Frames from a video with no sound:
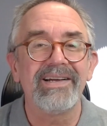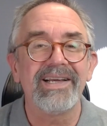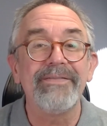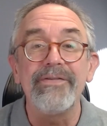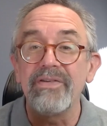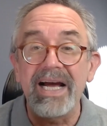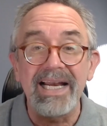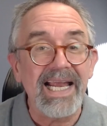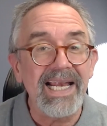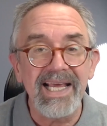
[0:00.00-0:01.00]
If you've got
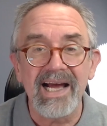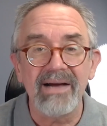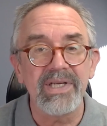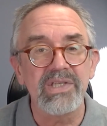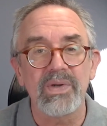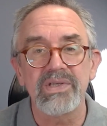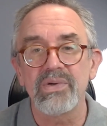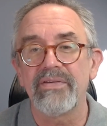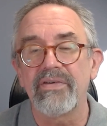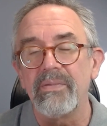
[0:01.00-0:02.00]
any comments
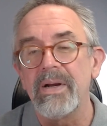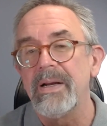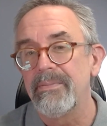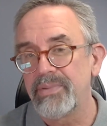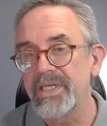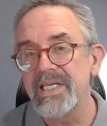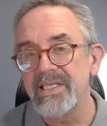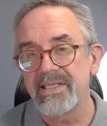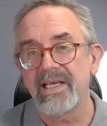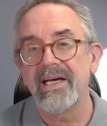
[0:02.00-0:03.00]
whatsoever,
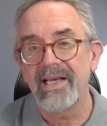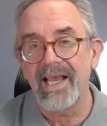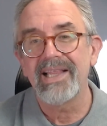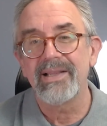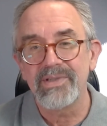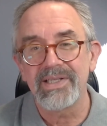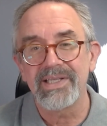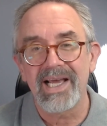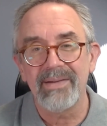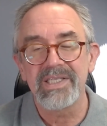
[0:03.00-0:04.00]
please add them to the
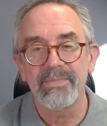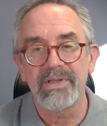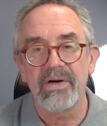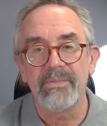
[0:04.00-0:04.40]
comments below.